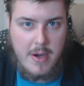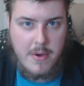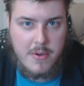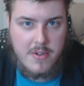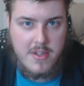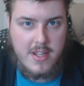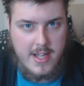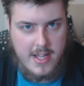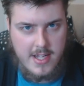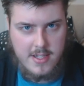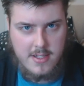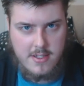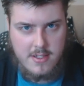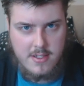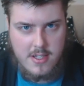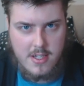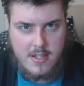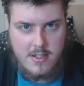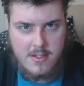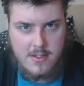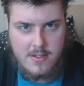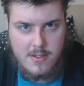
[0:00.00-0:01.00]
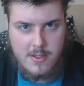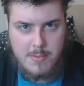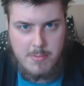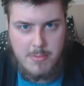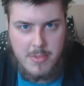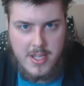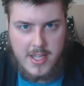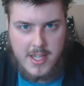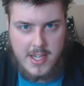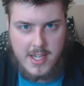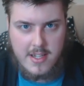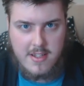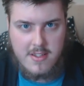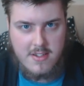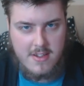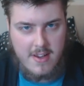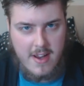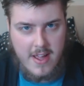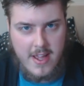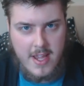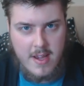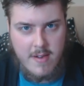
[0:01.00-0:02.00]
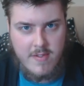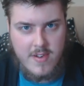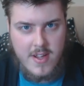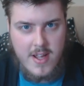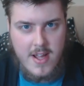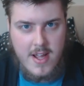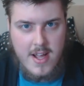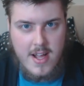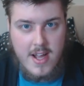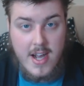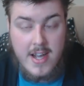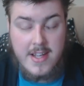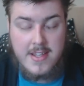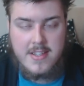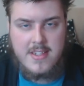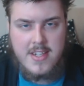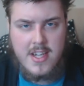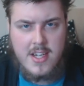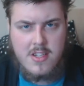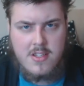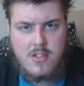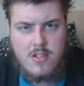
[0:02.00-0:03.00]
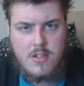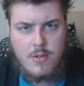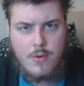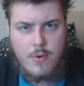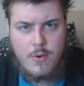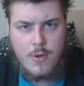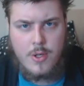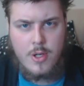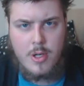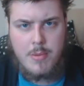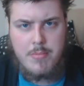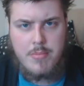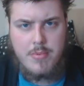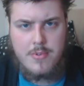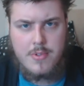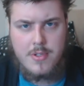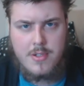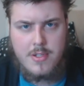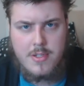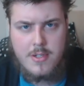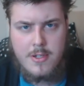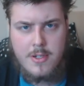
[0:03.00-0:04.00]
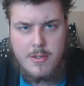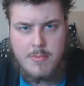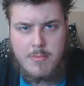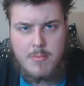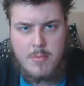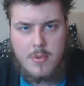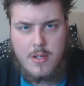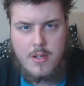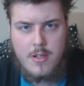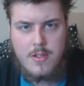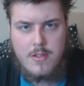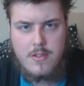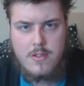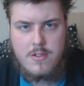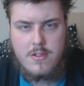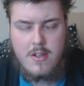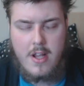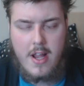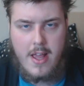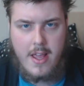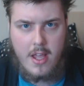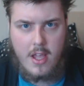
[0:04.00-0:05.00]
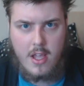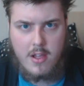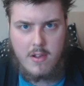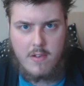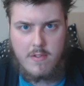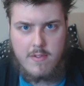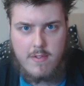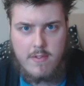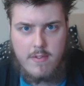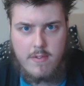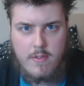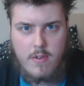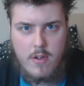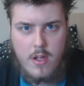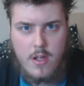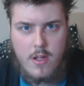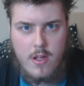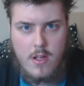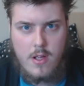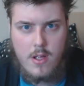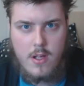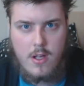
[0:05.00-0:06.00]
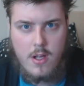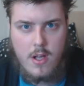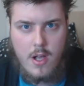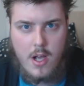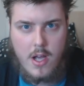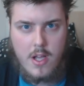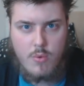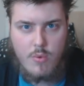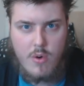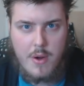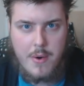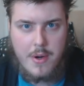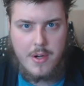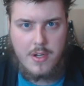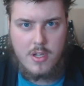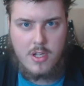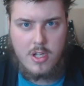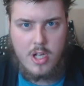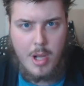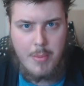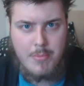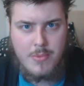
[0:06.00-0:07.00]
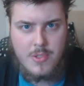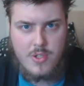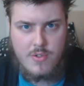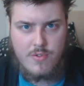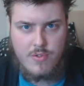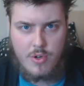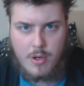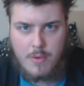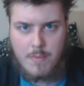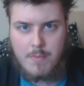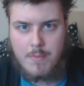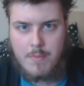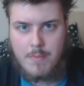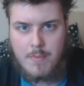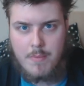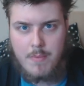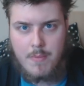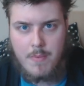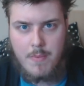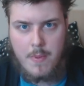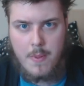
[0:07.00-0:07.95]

about ancestors being enslaved, I suggest you look up the term slave and where it comes from.